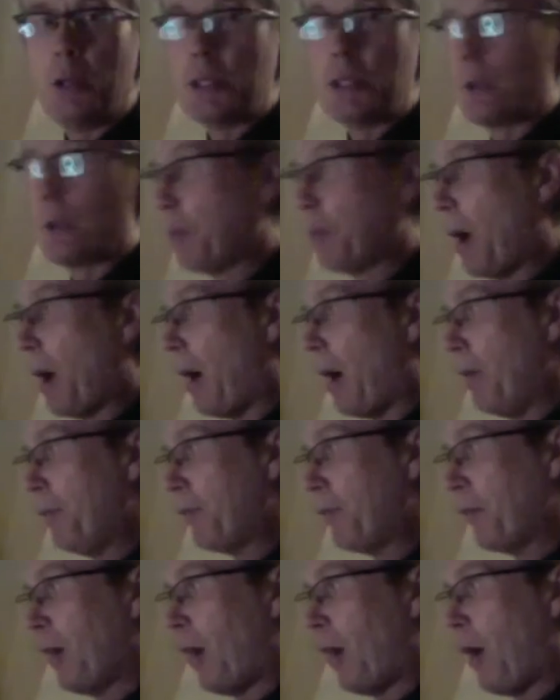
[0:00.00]

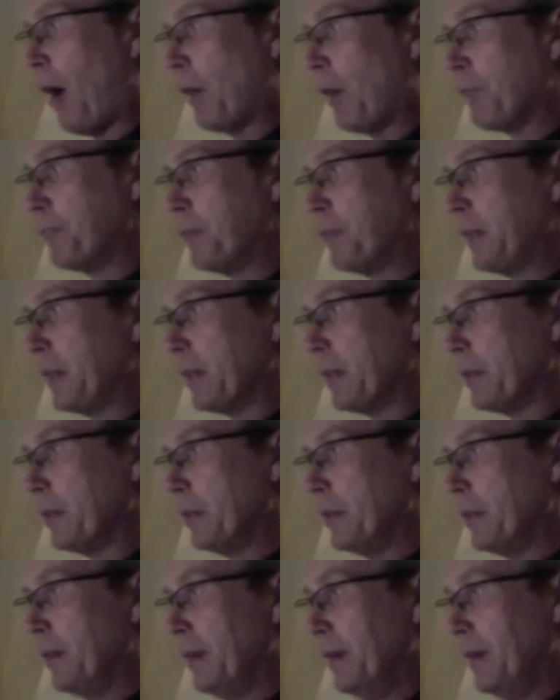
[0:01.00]
above I've
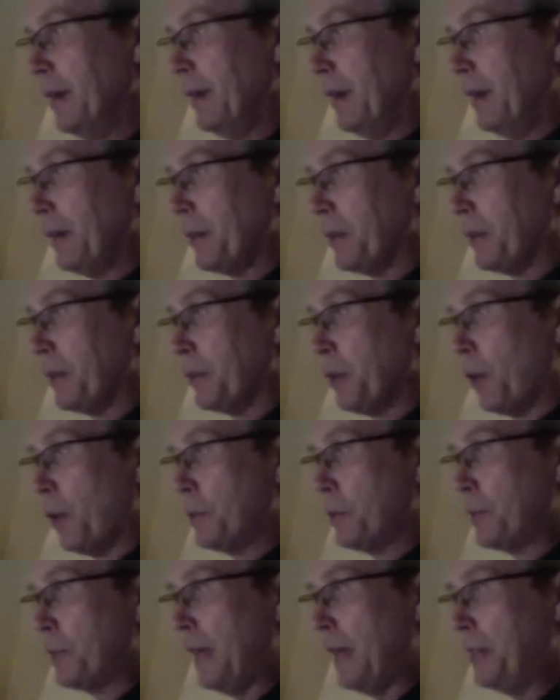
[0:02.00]
written the
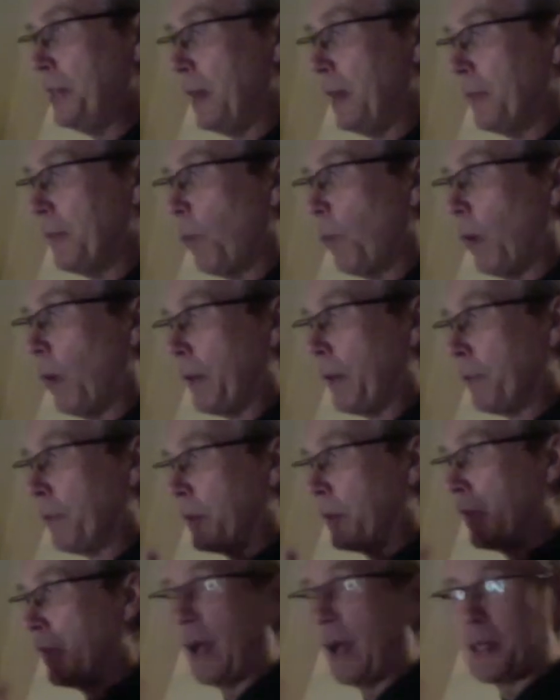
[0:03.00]
notate what
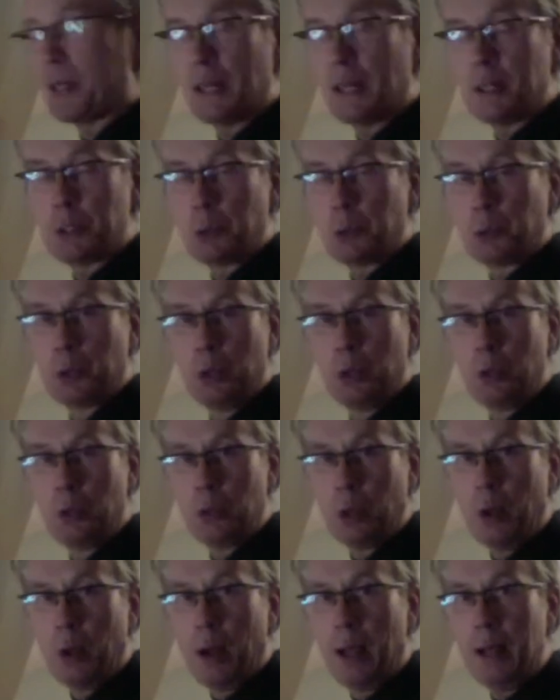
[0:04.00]
the accents would look
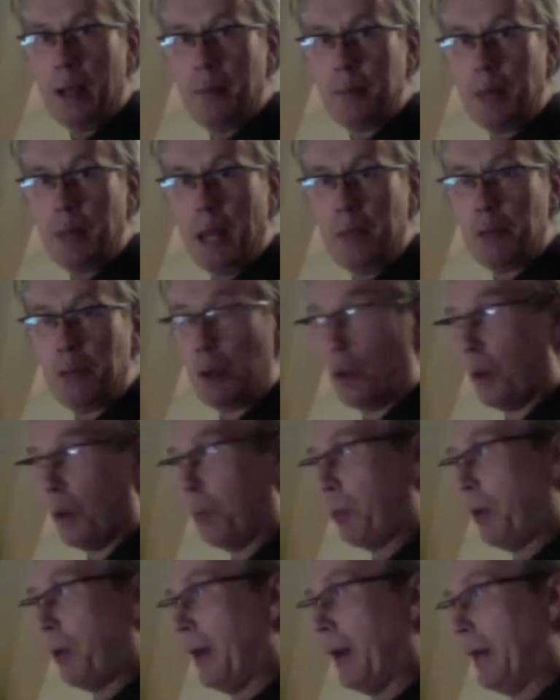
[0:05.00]
like if you were
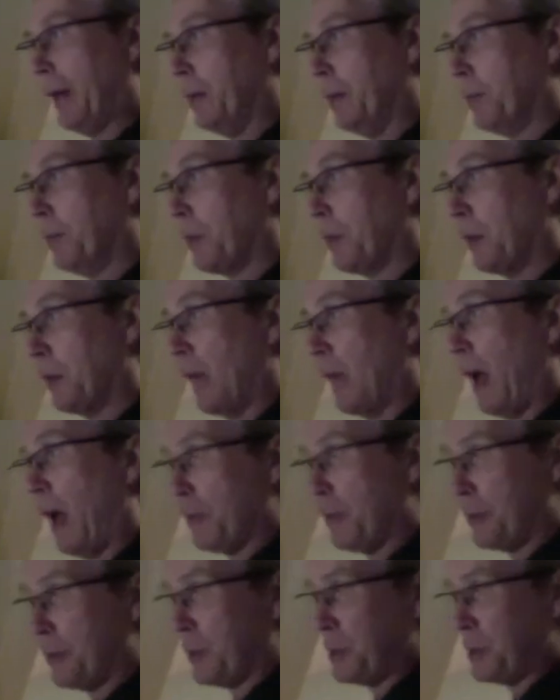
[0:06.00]
playing them,
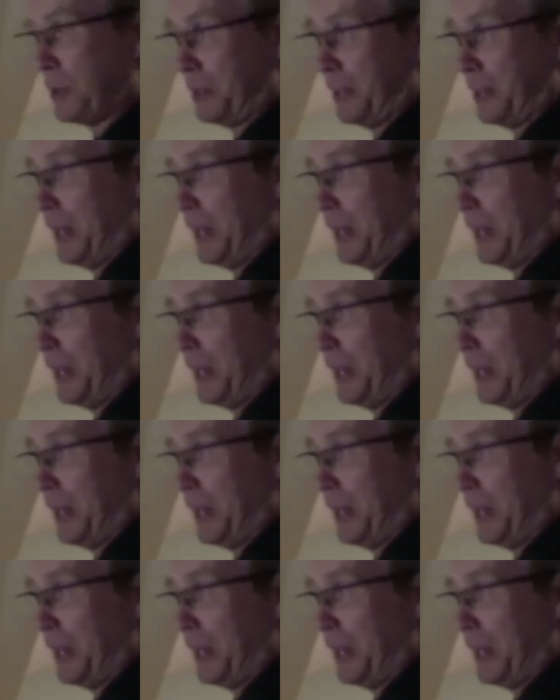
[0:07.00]
just the